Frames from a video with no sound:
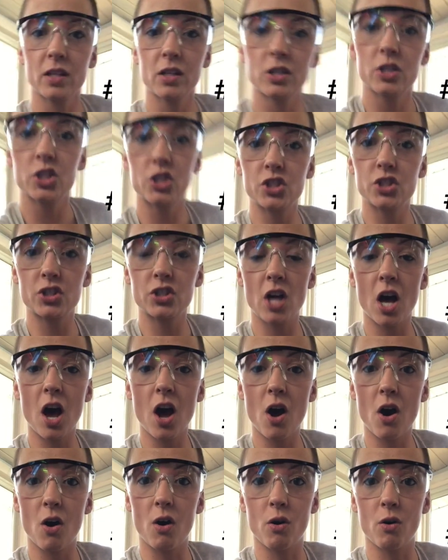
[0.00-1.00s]

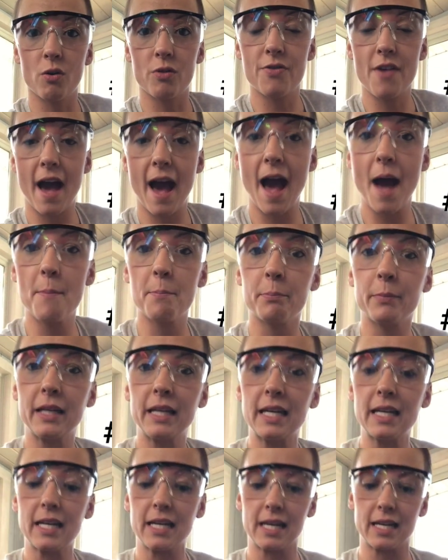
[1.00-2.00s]
So that
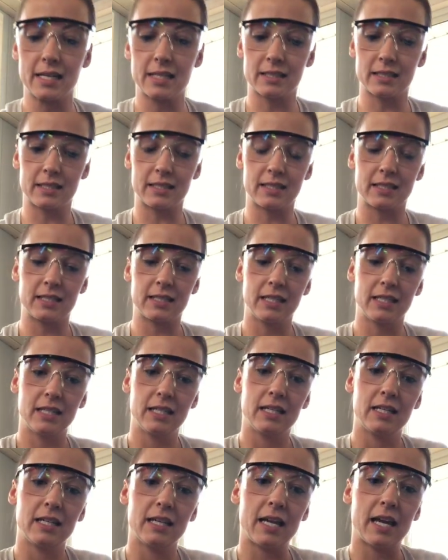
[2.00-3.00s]
means
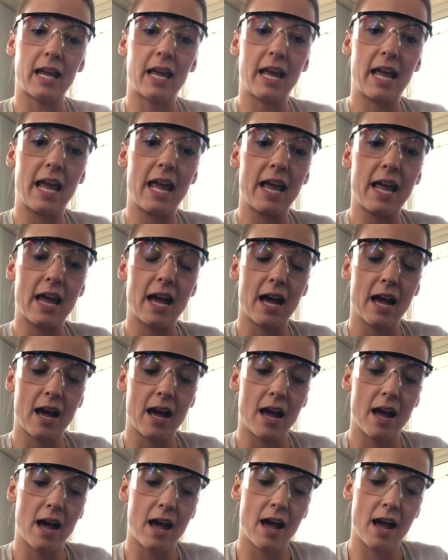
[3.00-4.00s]
a
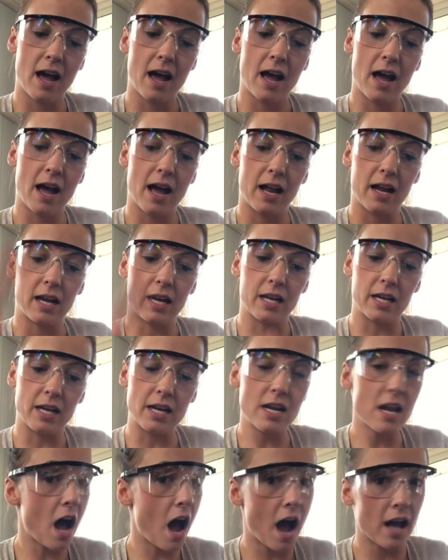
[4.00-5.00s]

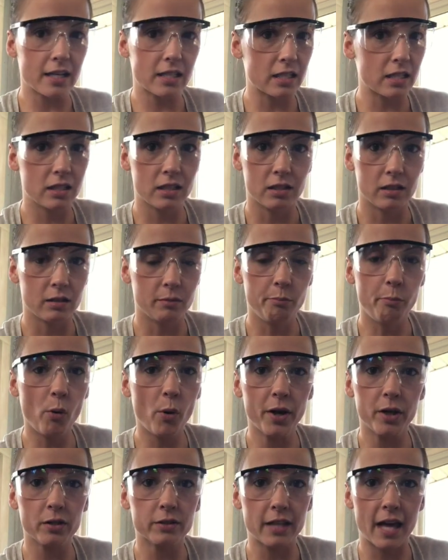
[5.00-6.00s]
not
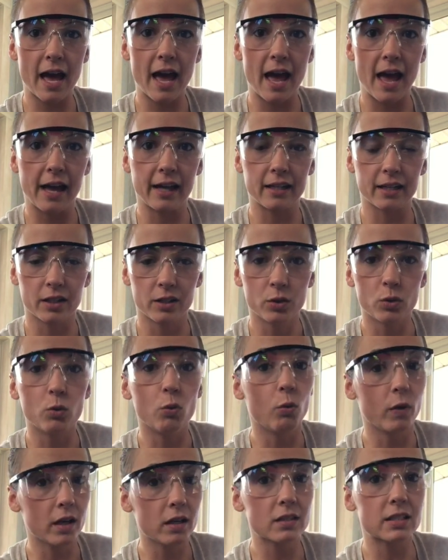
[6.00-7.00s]
boiled egg
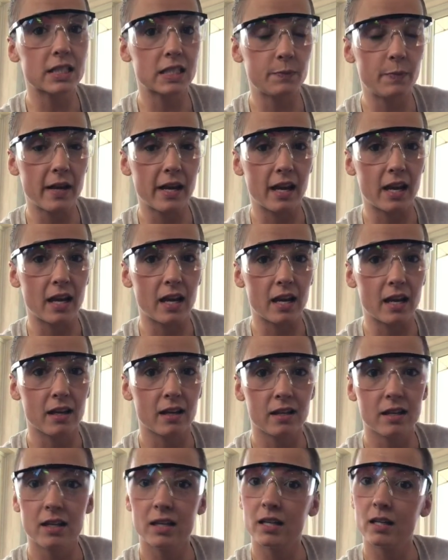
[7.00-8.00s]
will spin,
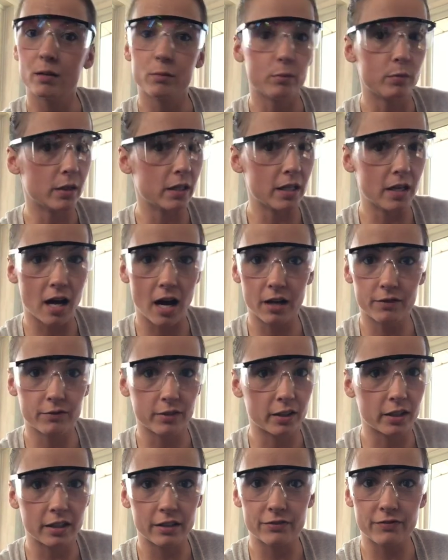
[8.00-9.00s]
but not
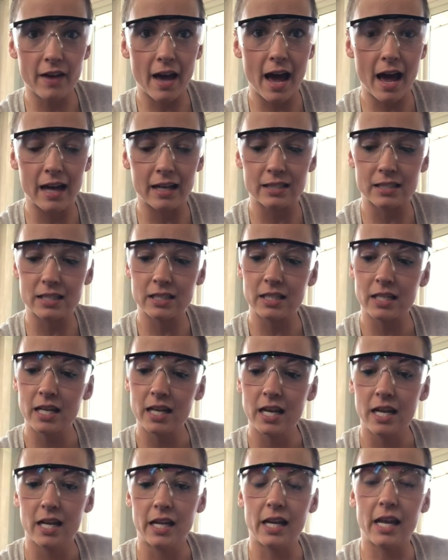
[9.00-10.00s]
very fast.
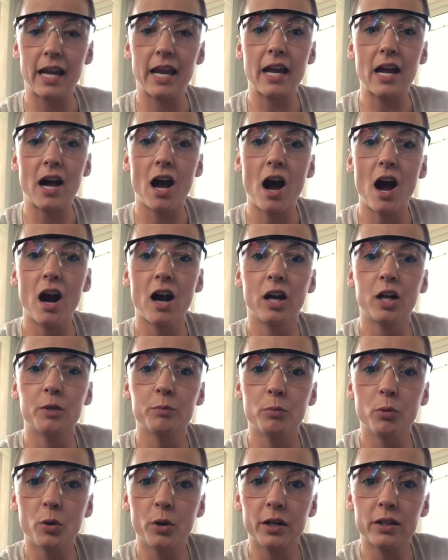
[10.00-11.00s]
A
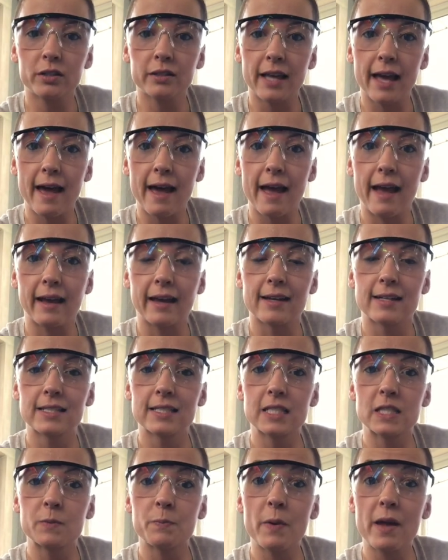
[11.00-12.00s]
hard-boiled egg
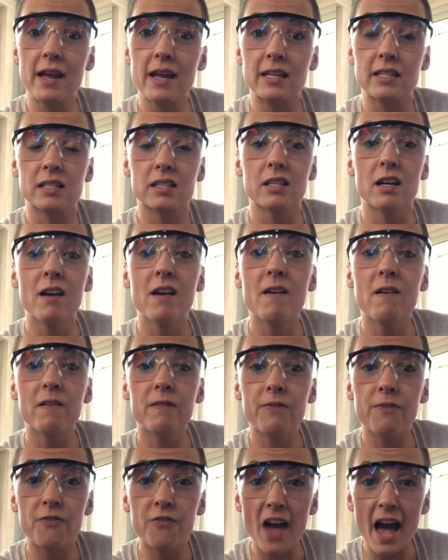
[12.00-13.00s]
spins
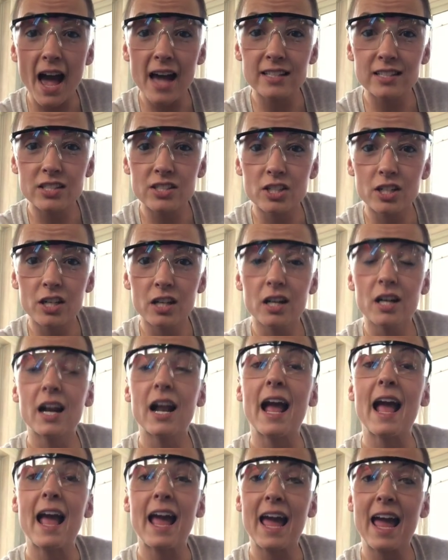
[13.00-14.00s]
faster
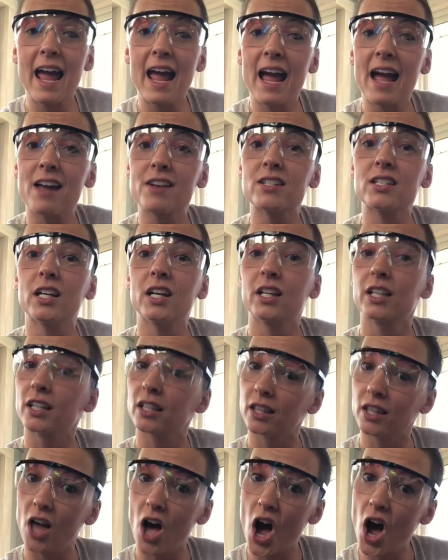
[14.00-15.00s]
and
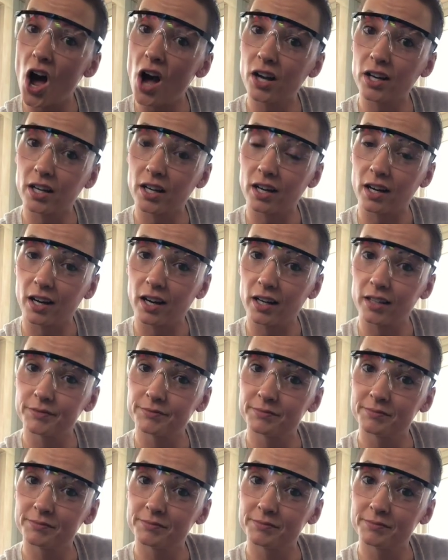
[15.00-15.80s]
longer.